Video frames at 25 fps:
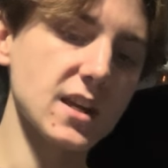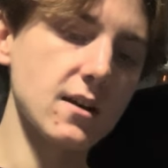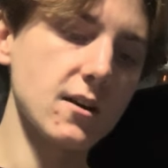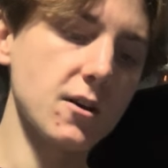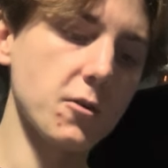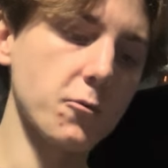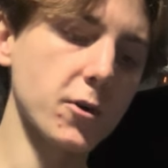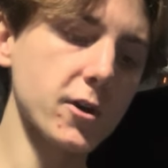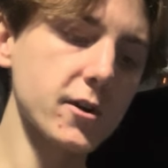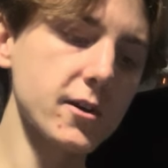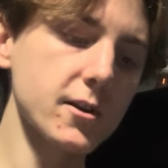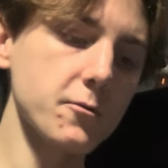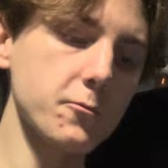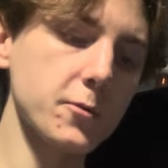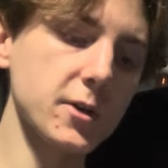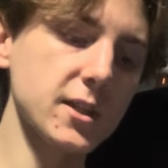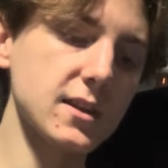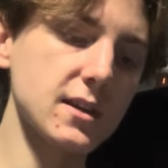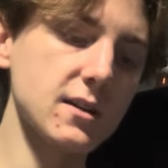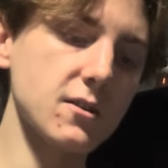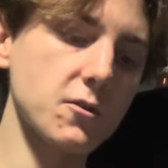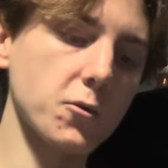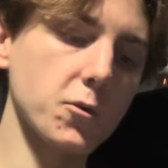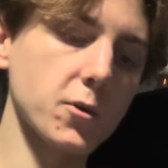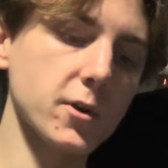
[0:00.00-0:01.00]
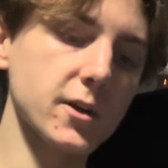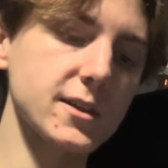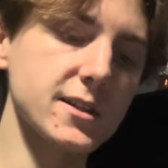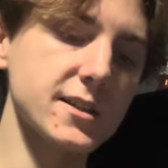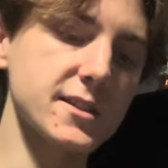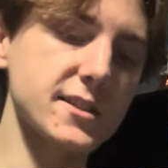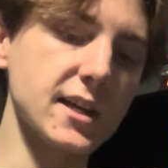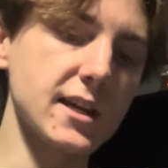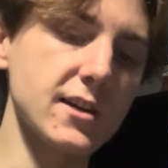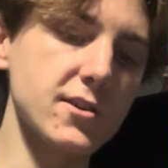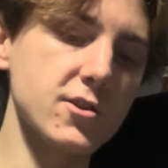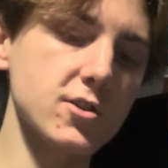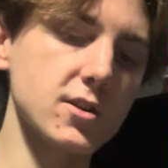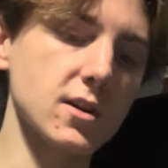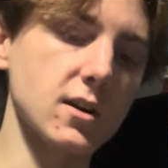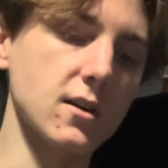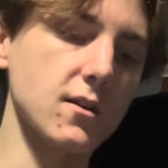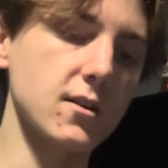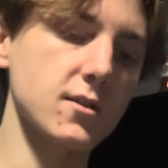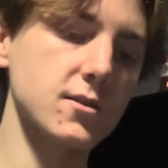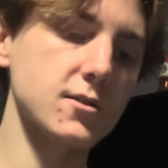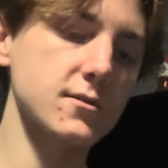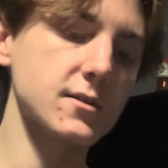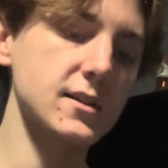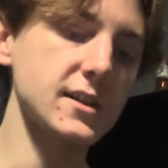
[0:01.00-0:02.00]
working with an organization
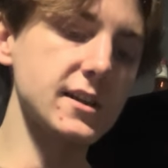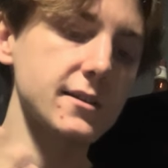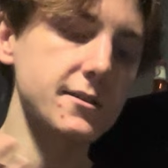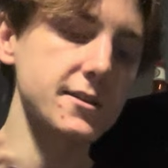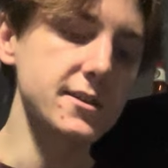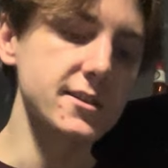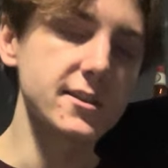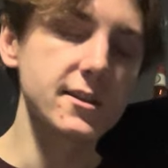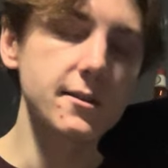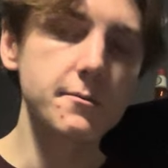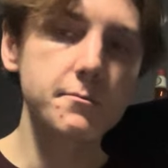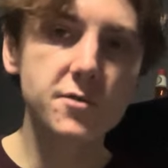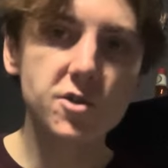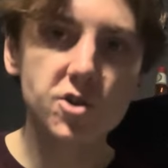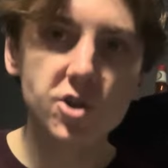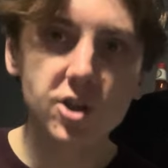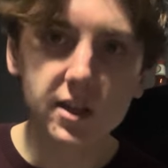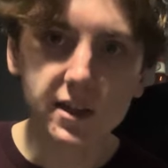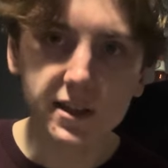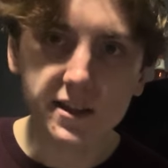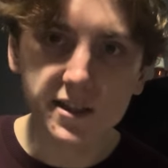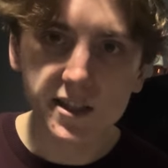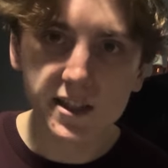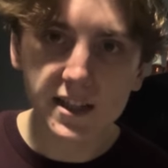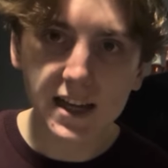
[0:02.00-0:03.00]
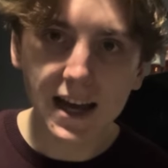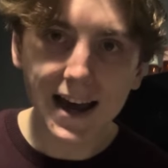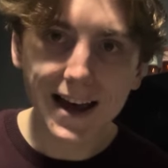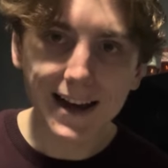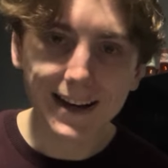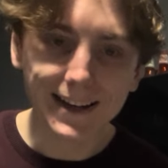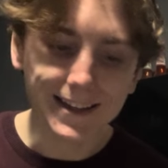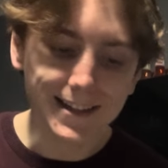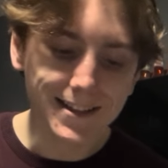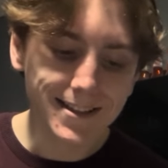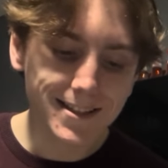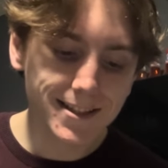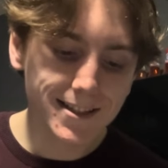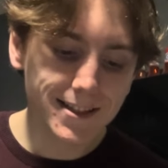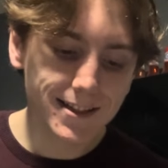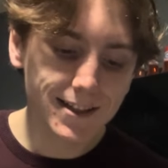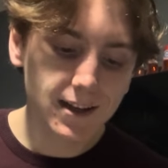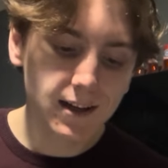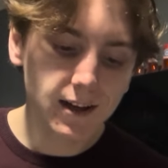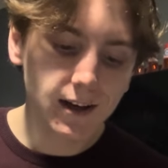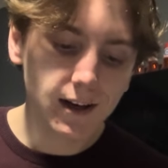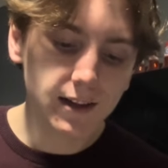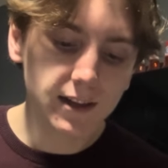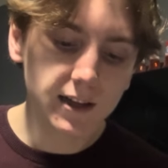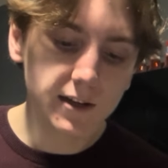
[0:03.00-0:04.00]
under the exemption status
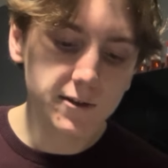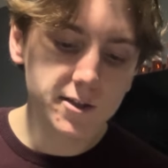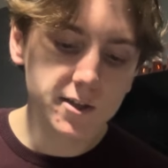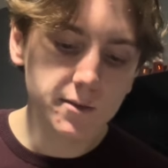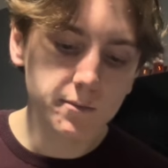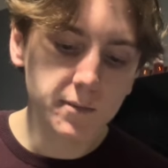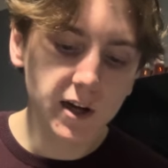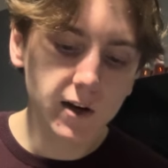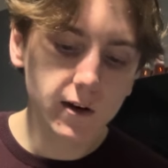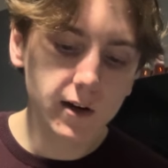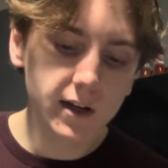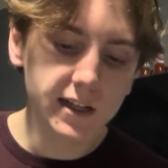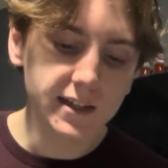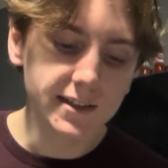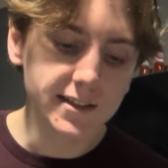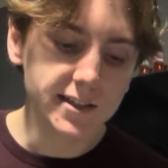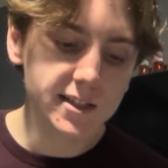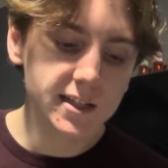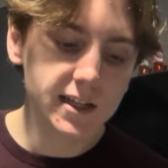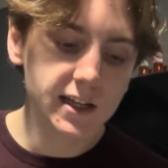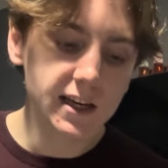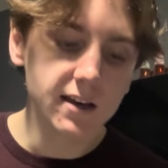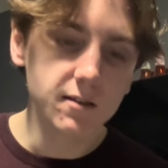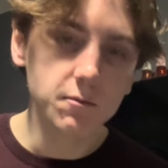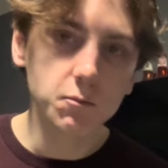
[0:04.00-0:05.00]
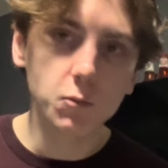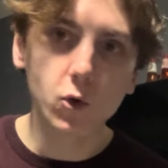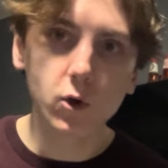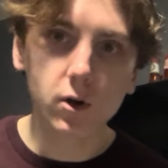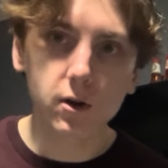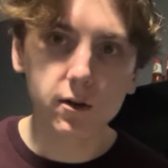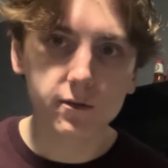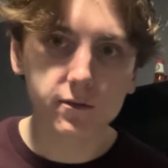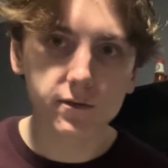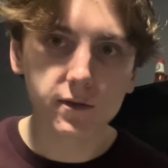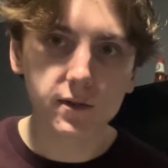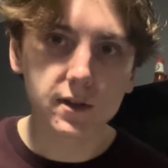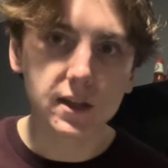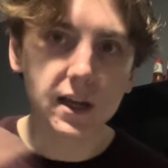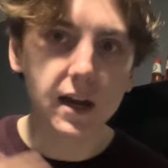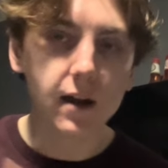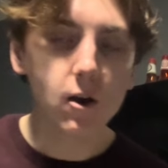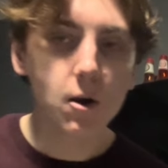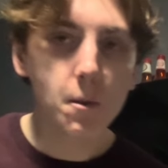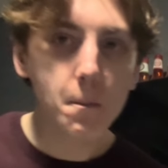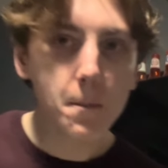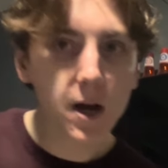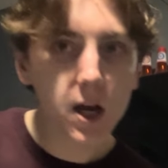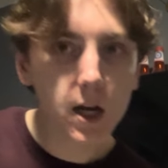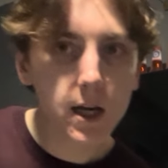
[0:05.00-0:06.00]
allows Americans to get more of
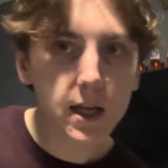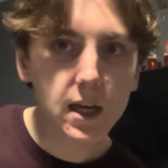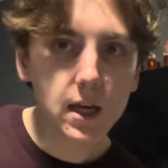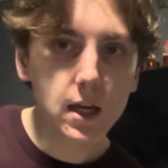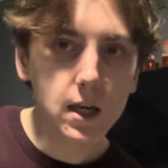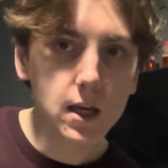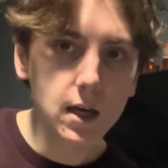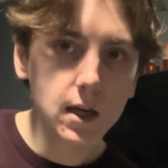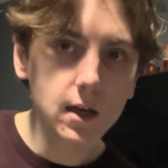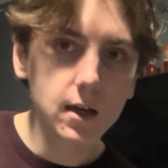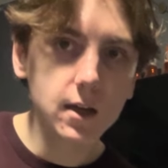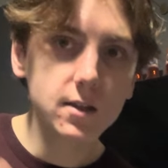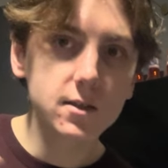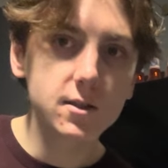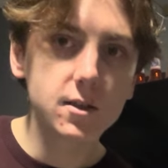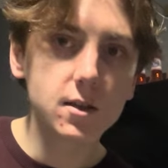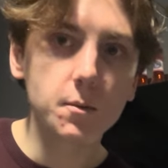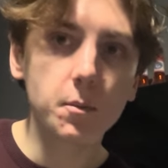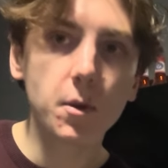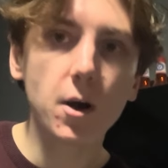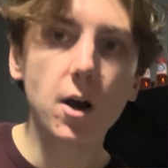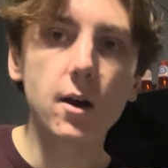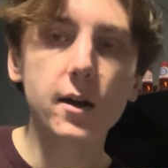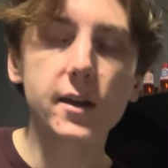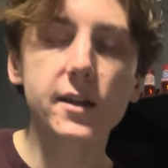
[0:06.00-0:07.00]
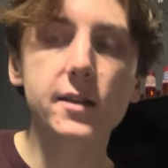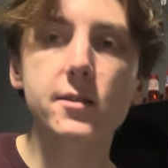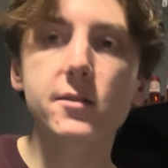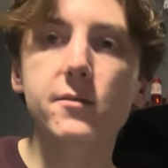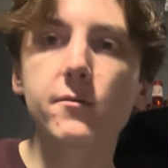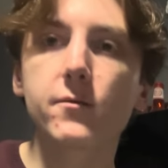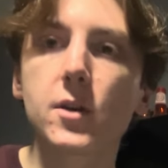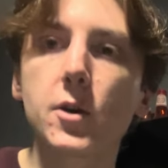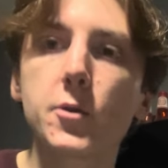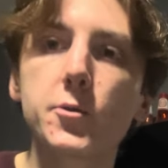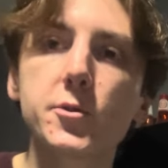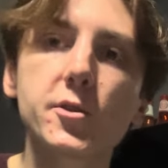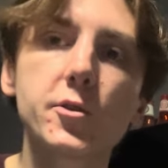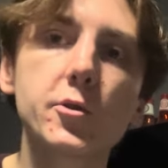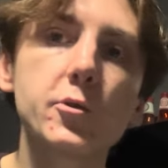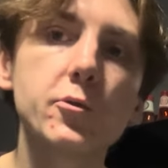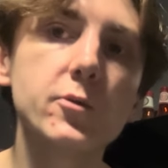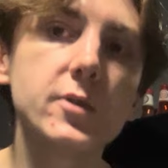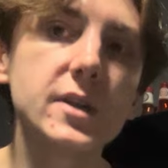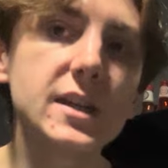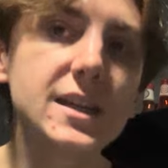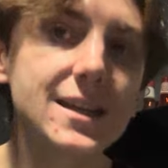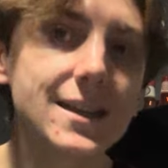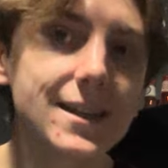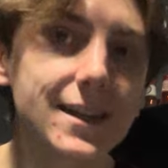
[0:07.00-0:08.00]
their money into the pockets of those who
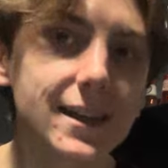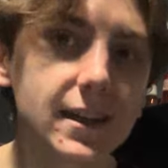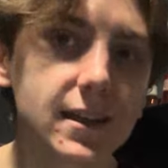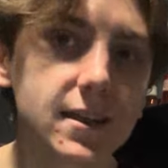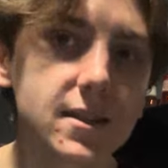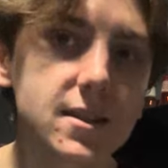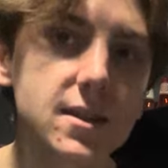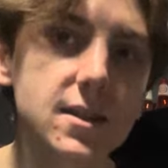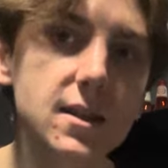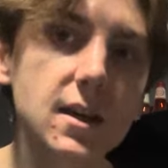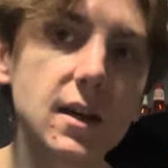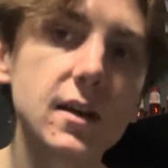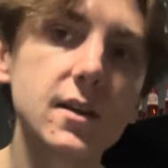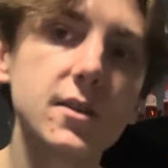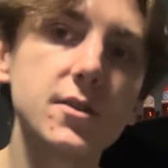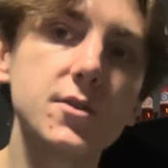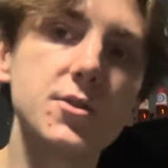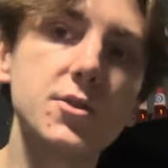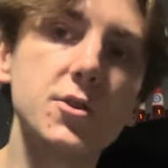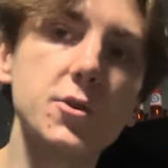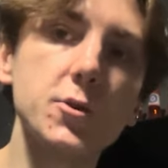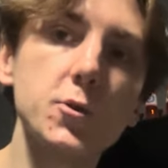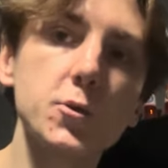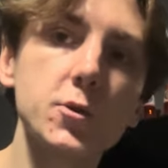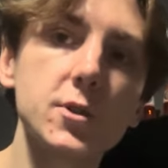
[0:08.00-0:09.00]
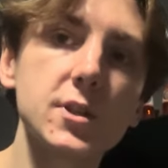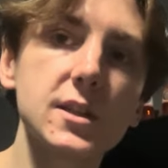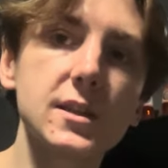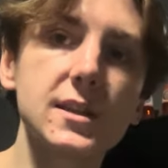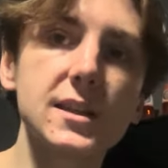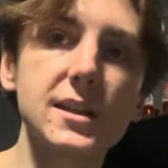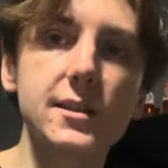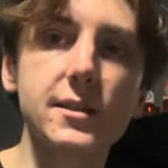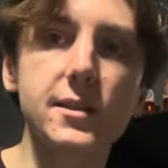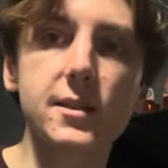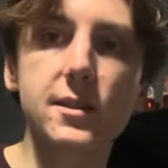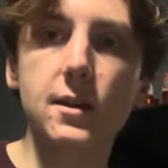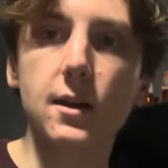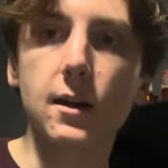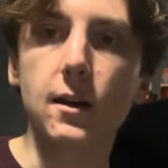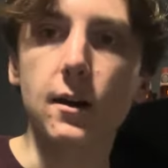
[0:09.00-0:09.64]
need it due to these